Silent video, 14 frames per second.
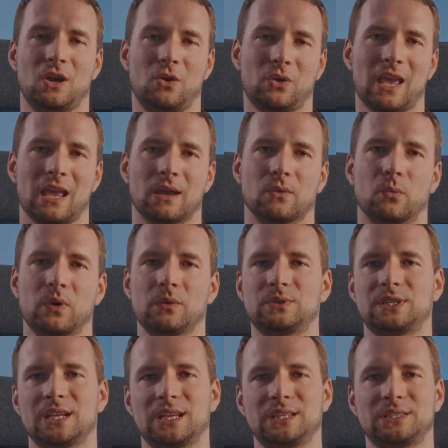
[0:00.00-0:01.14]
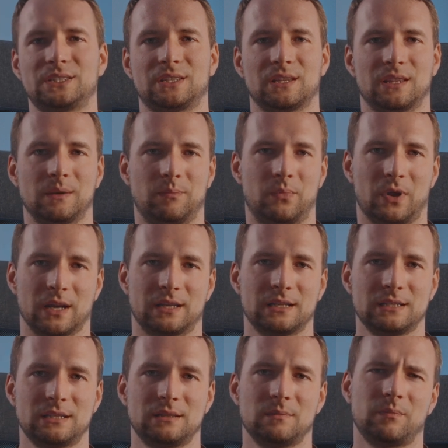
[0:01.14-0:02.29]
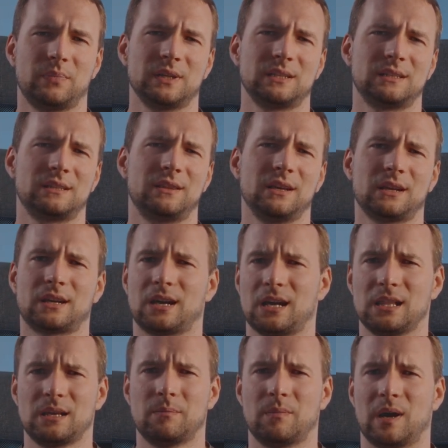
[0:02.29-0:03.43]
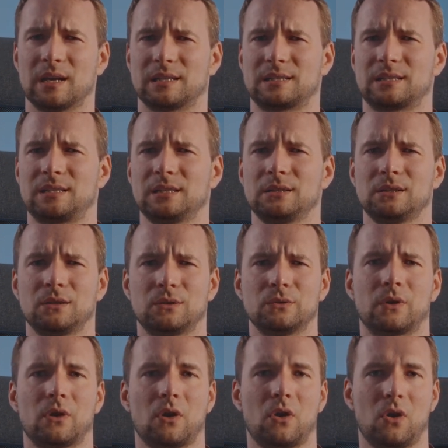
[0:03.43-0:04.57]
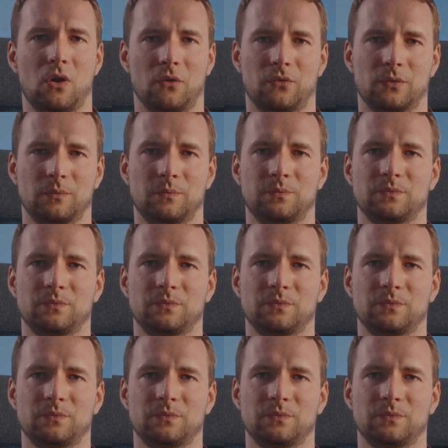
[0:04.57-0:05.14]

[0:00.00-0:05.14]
Okay, we've changed the brightness, but the color might still look off.